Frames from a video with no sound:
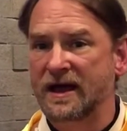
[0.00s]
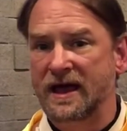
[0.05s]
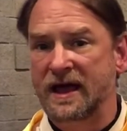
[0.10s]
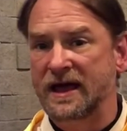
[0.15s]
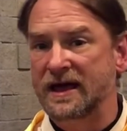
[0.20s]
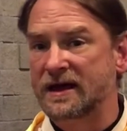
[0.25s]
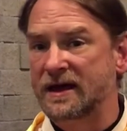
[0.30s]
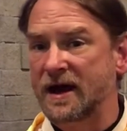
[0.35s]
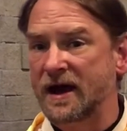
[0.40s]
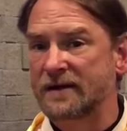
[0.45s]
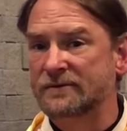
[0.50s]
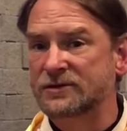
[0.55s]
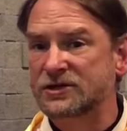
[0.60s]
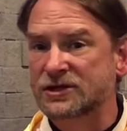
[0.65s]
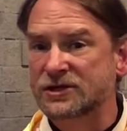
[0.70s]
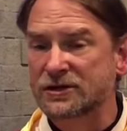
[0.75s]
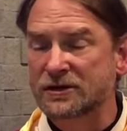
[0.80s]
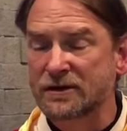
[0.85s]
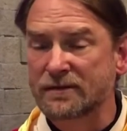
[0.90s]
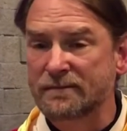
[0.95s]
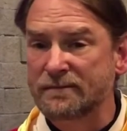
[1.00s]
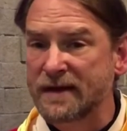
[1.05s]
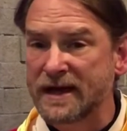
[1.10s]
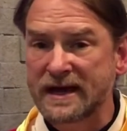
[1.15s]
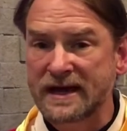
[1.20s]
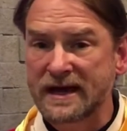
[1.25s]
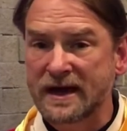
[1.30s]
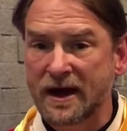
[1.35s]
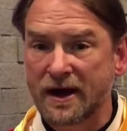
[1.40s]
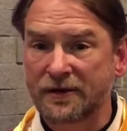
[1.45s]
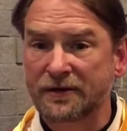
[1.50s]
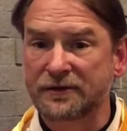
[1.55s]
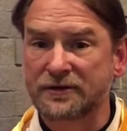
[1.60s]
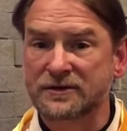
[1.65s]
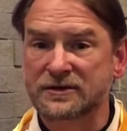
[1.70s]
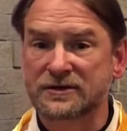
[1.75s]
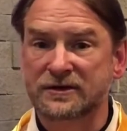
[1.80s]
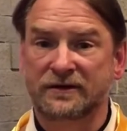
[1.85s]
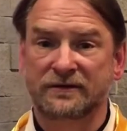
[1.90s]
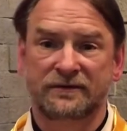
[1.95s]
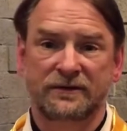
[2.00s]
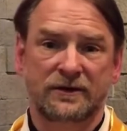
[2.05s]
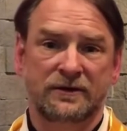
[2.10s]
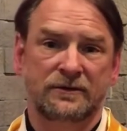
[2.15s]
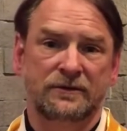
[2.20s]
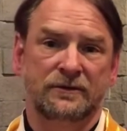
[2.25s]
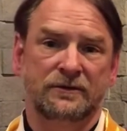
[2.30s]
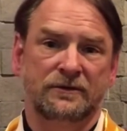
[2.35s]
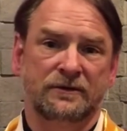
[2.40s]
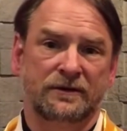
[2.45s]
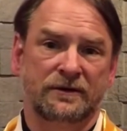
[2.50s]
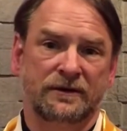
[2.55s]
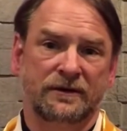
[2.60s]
and I'm sure many others of you.